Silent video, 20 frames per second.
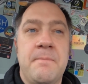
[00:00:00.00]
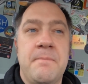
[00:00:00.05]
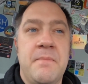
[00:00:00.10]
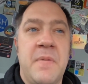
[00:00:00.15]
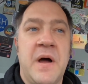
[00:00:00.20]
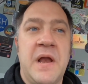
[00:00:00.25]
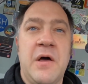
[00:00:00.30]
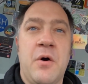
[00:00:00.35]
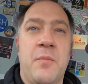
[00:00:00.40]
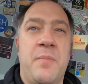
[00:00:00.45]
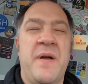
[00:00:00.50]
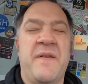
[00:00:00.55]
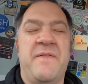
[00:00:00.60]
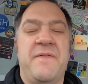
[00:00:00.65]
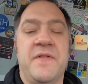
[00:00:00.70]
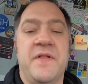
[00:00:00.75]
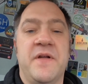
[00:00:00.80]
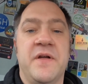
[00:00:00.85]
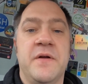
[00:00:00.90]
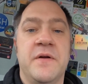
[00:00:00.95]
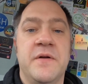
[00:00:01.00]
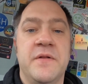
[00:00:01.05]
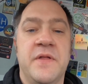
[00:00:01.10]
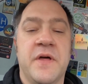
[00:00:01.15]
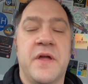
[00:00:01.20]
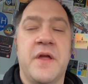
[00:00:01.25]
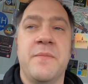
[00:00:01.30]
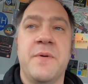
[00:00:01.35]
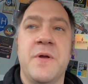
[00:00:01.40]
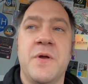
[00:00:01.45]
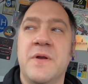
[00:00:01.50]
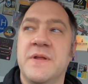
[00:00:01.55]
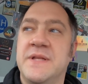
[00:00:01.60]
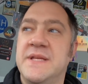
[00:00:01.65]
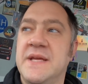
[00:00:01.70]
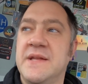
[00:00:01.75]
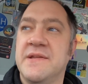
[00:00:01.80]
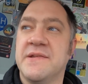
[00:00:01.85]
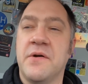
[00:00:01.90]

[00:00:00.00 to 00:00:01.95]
my little bit for the community.